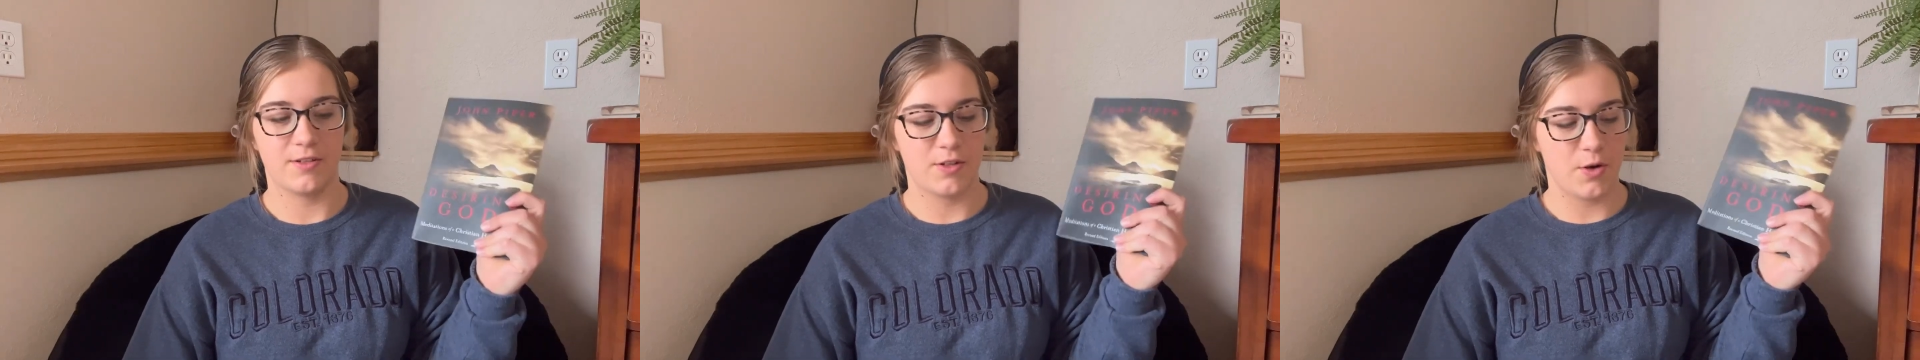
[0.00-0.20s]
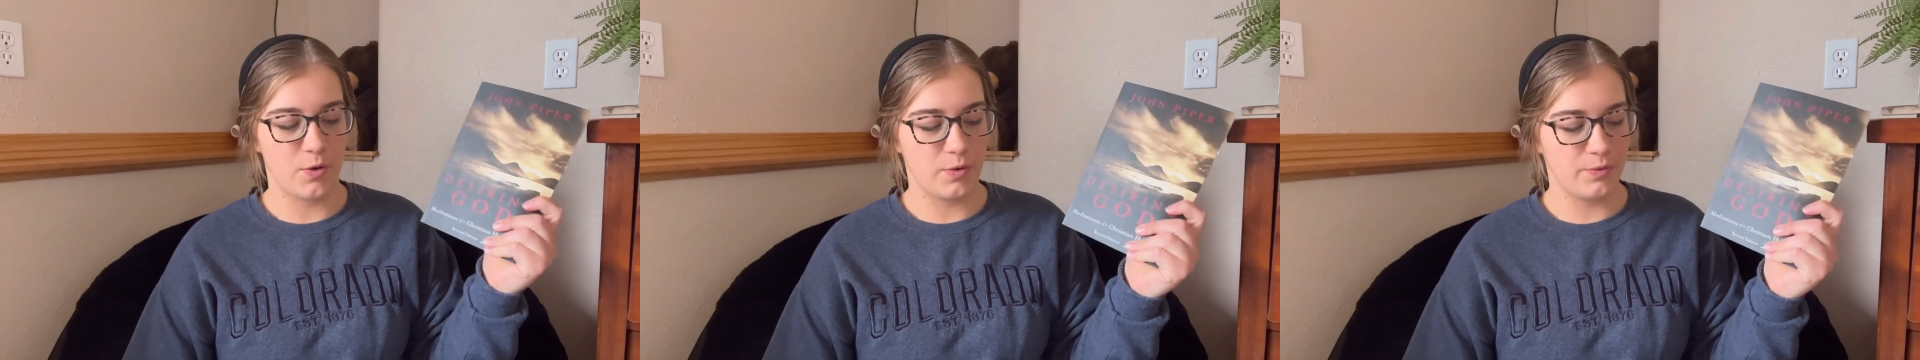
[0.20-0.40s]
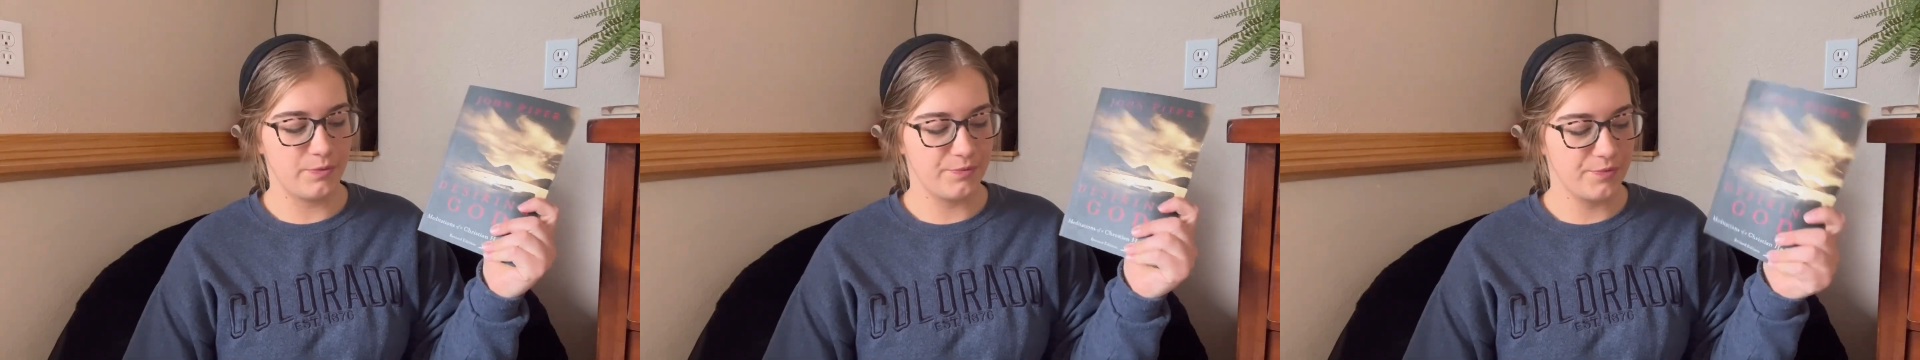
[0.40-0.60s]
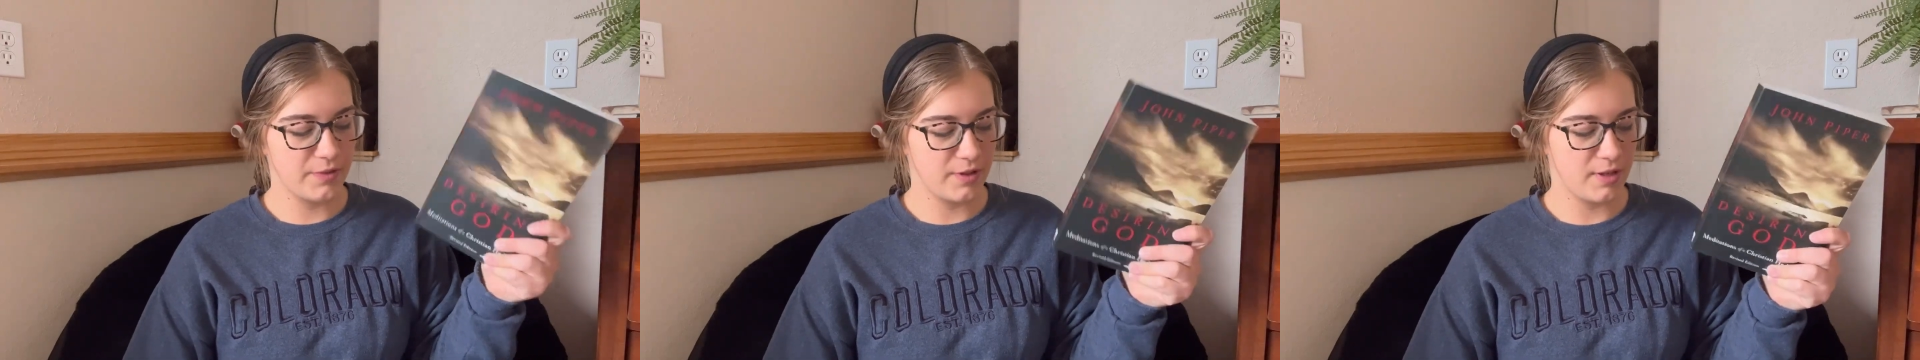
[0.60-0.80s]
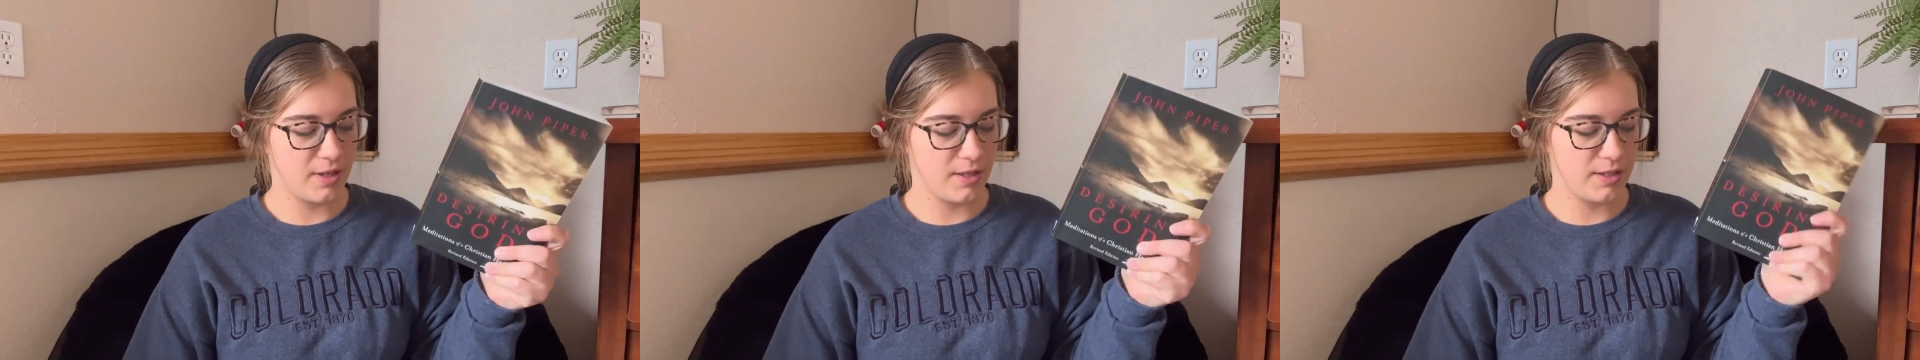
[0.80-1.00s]
So
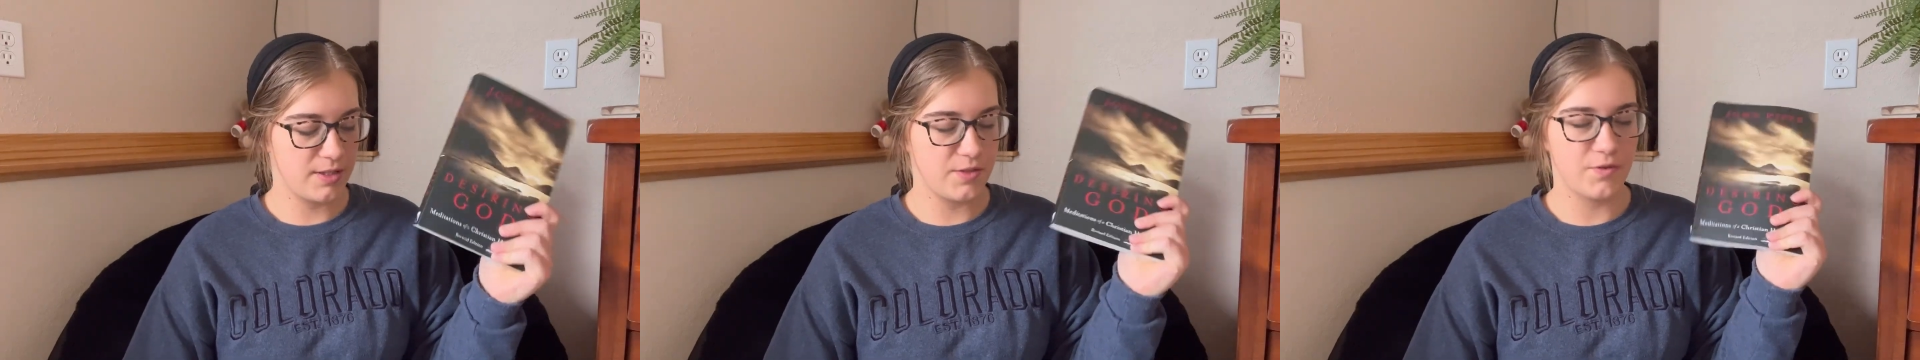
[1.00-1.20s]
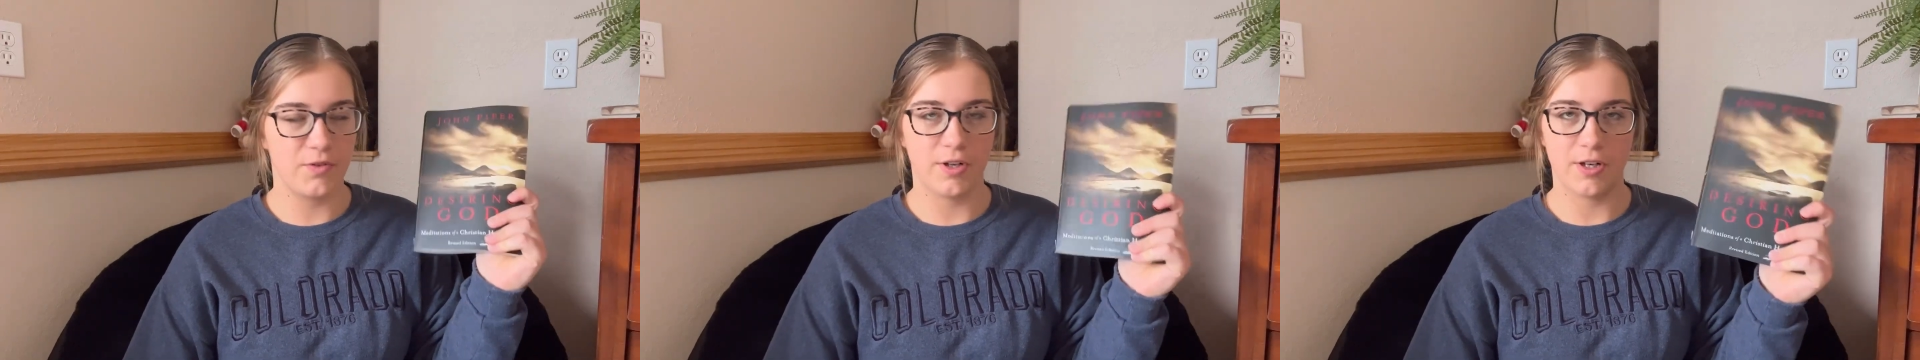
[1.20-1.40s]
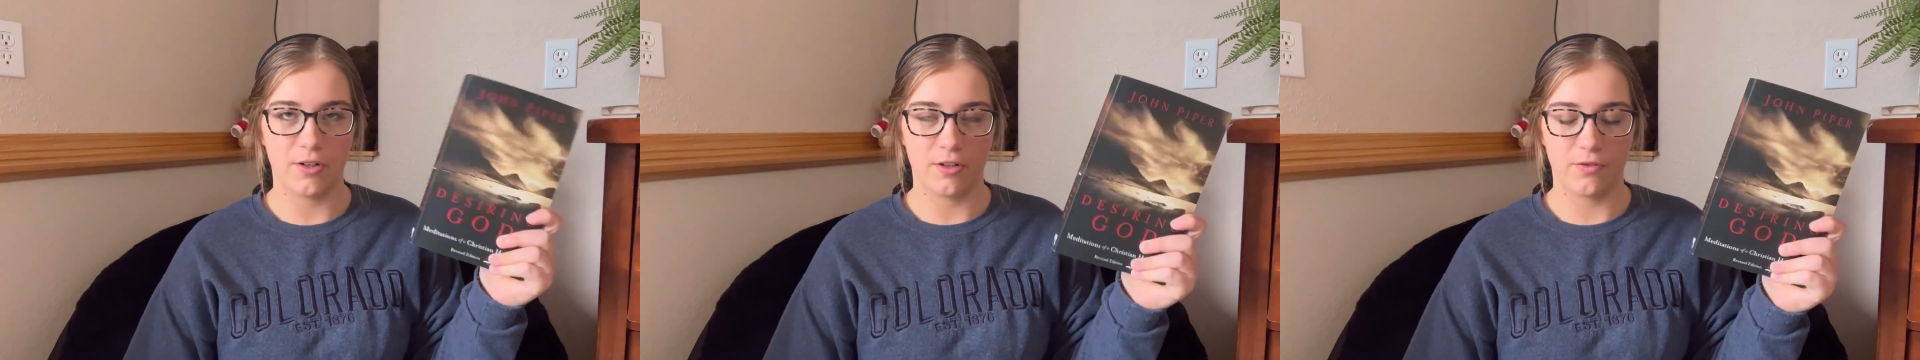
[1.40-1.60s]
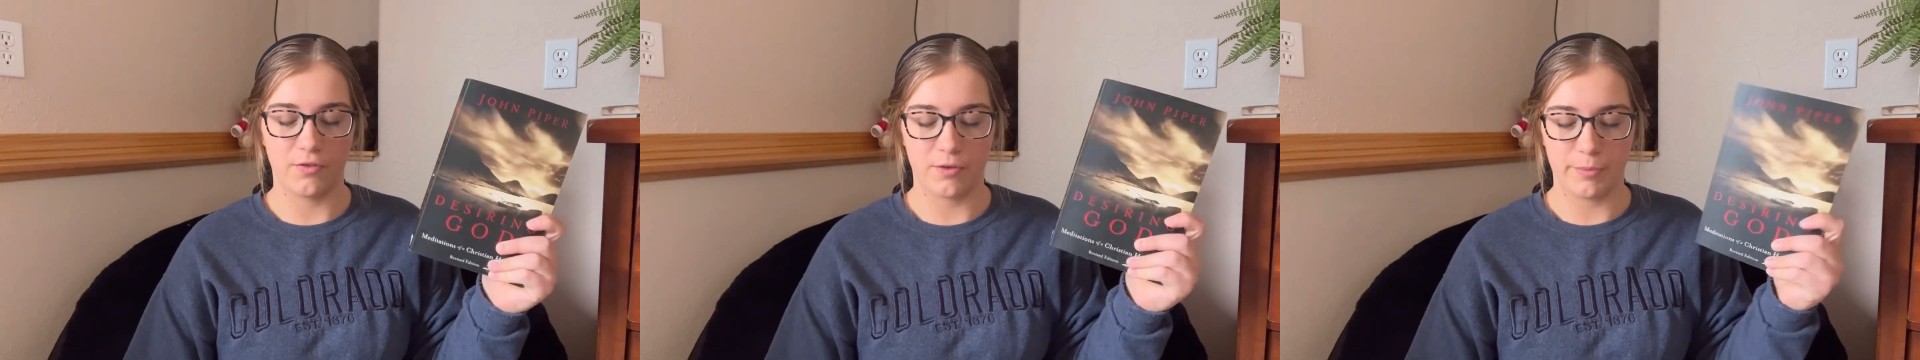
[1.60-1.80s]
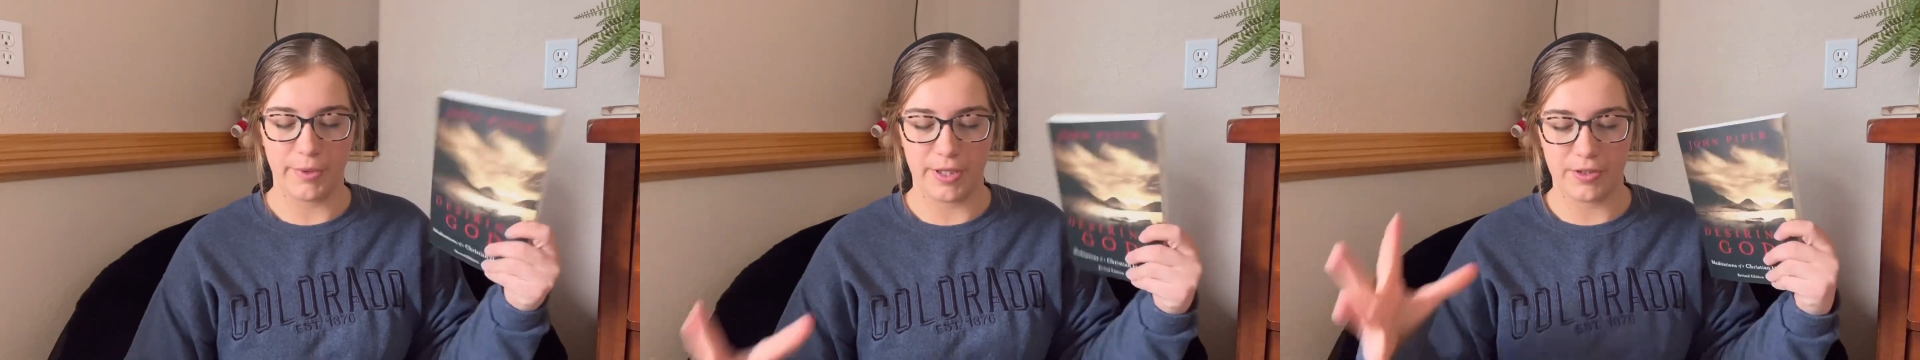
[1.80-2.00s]
it is very good
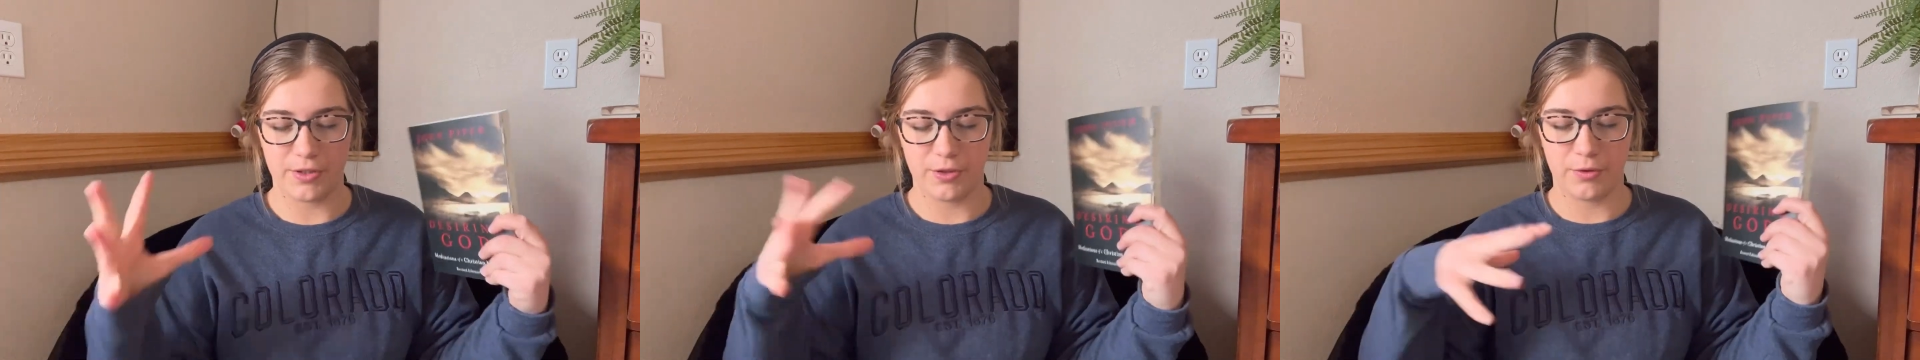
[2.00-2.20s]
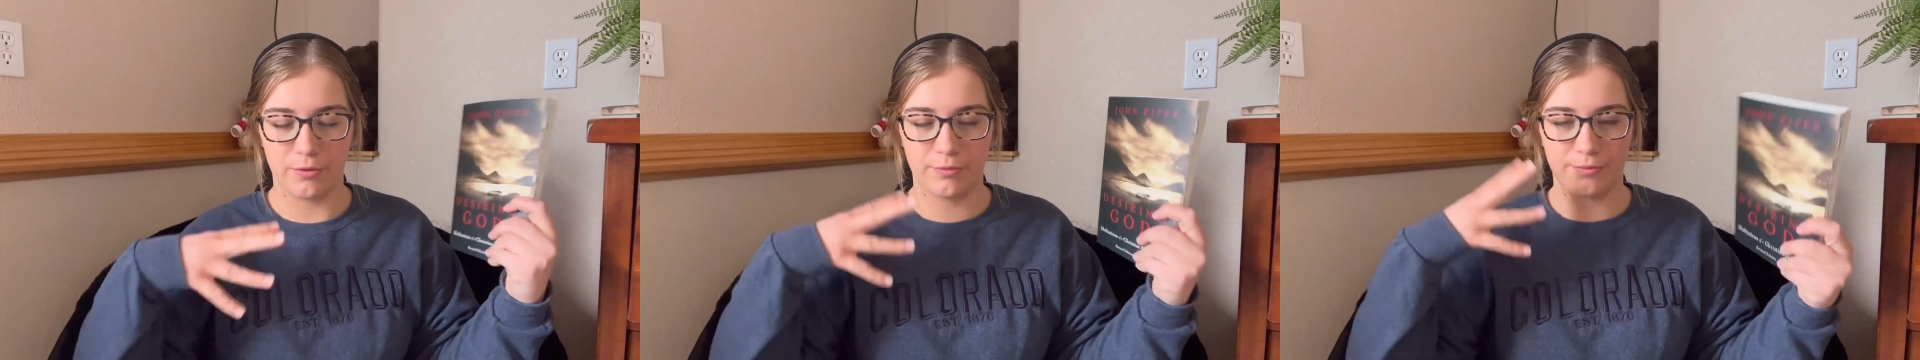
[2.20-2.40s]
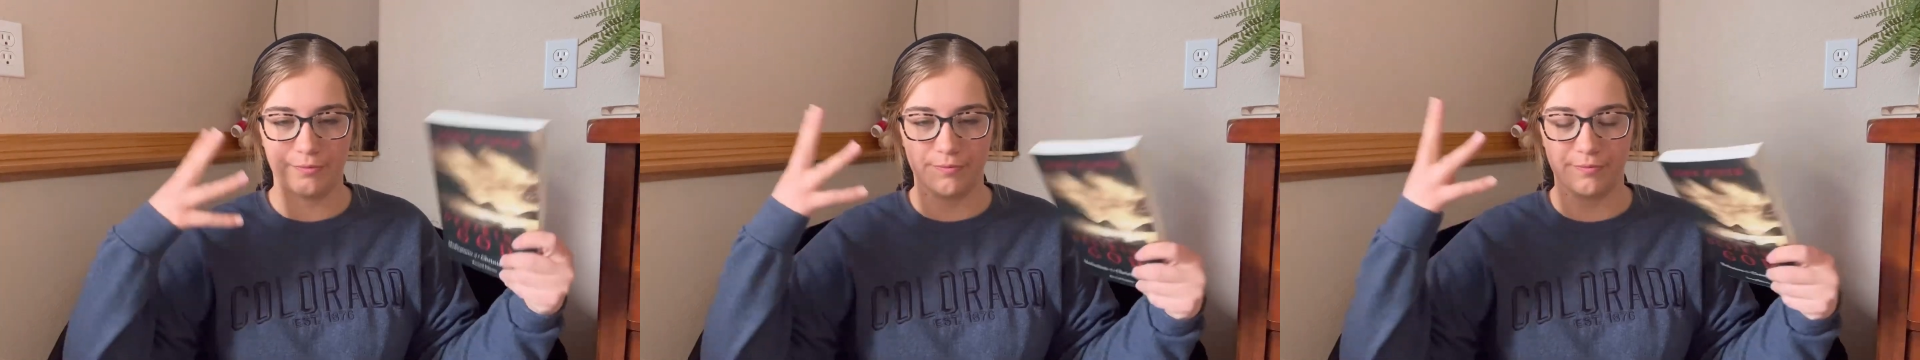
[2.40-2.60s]
for me to